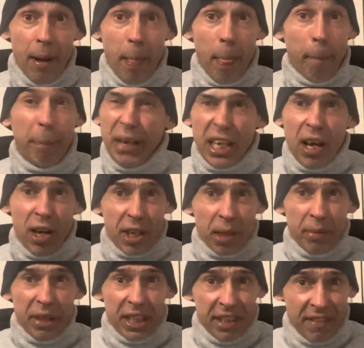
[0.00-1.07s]
a big
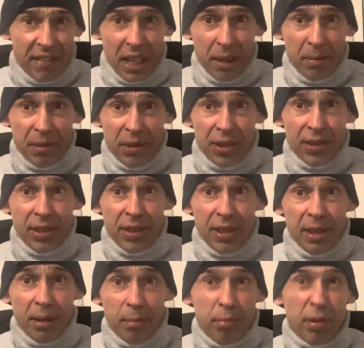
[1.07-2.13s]
argument develops.
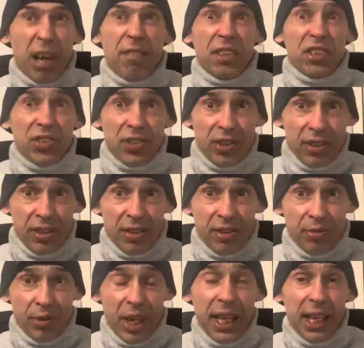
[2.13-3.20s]
Brothers,
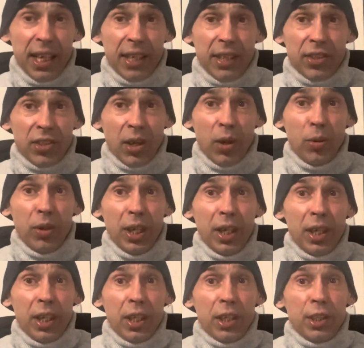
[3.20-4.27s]
right? So
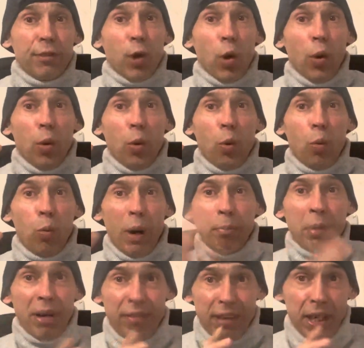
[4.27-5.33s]
you've got one
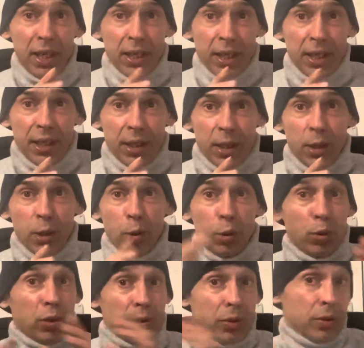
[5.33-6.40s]
brother
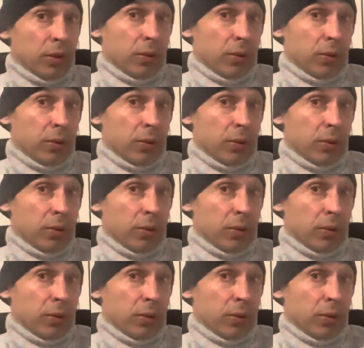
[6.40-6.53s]
who's